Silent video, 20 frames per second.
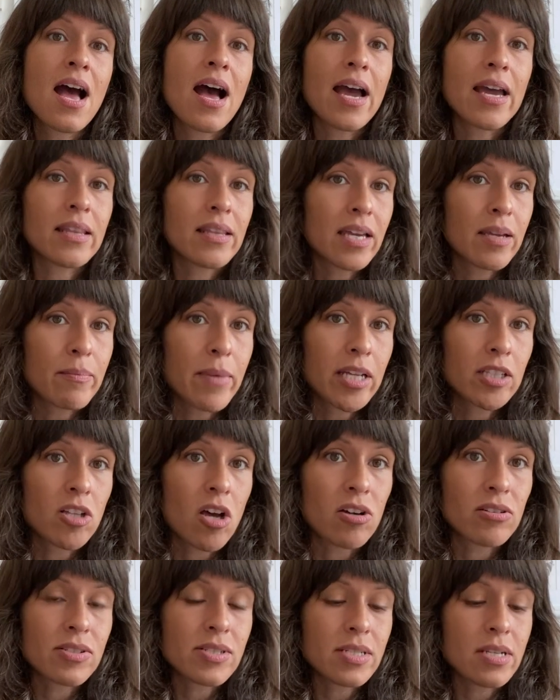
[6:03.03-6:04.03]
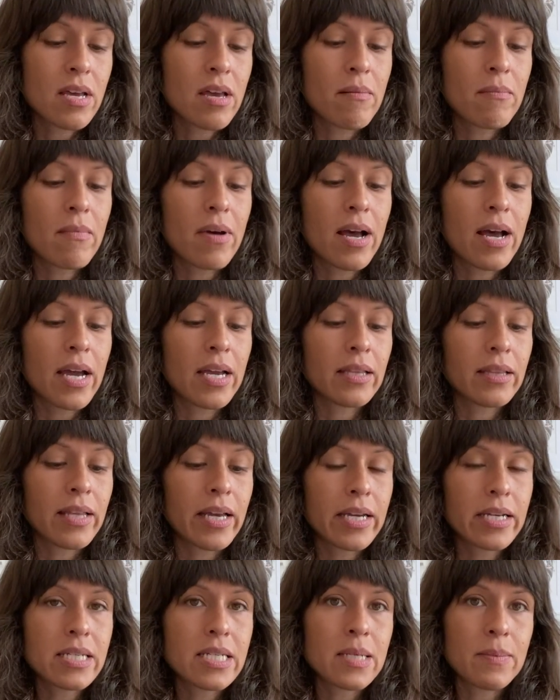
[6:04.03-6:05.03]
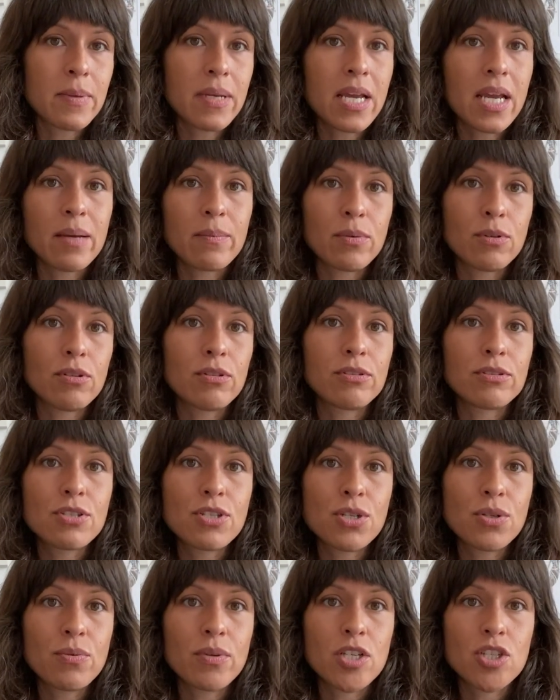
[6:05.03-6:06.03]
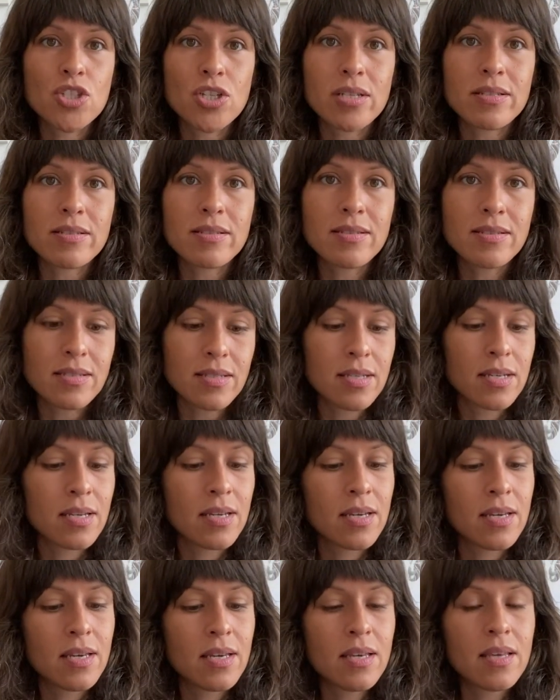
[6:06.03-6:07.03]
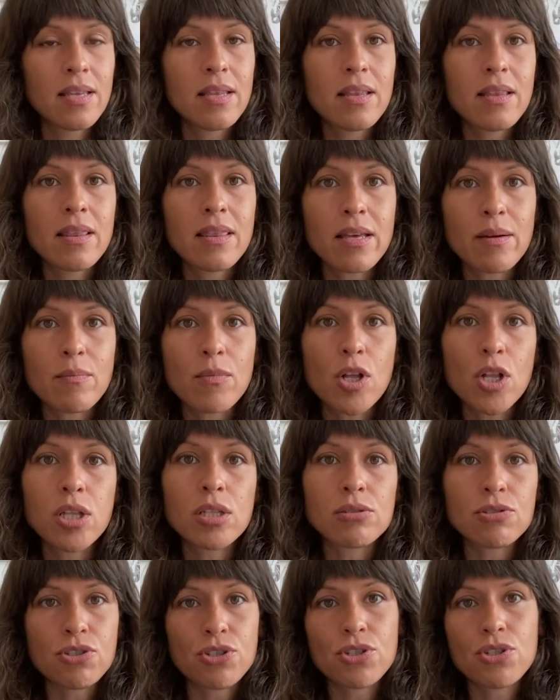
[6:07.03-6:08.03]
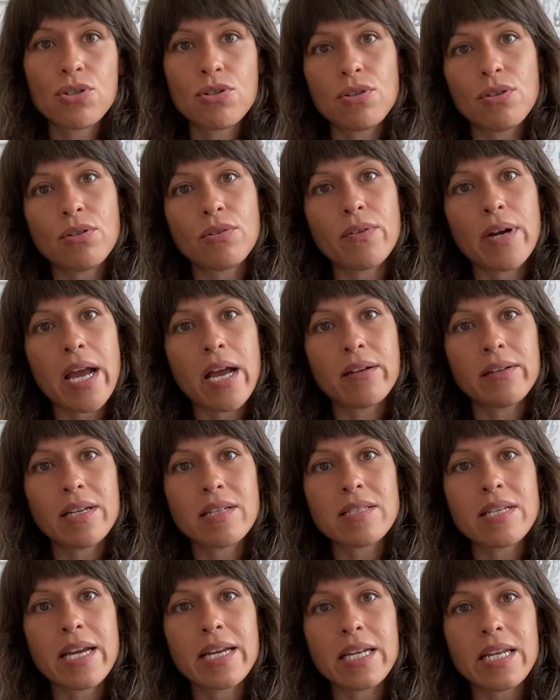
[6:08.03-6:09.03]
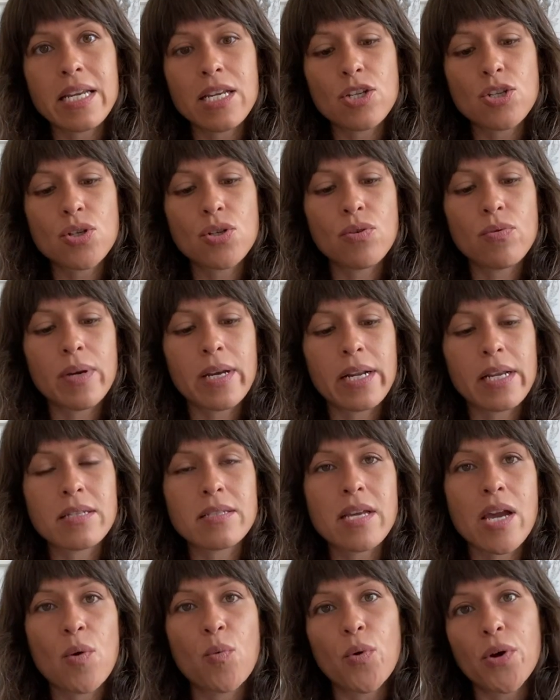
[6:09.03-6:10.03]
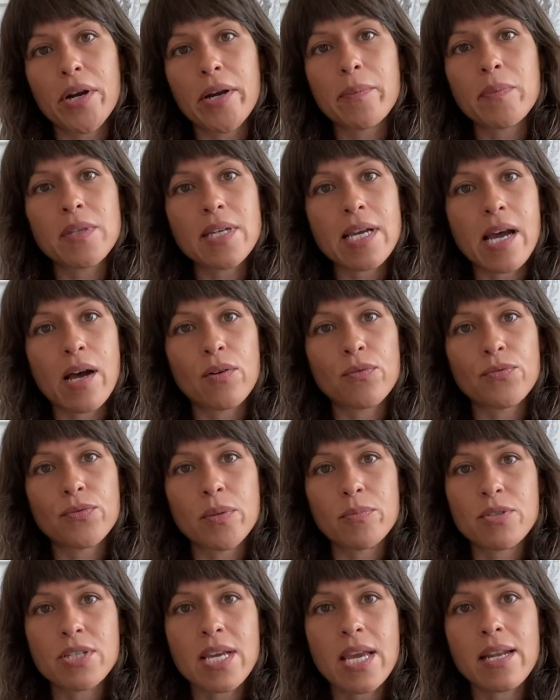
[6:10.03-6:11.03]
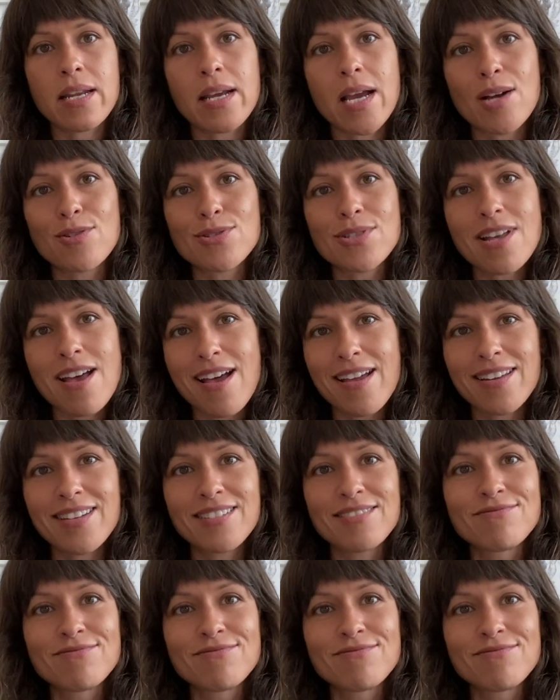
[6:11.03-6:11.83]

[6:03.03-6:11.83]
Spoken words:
I like my long stem. I like to be able to adjust them closer to the ground as I need to and as I wear them down from skating outside.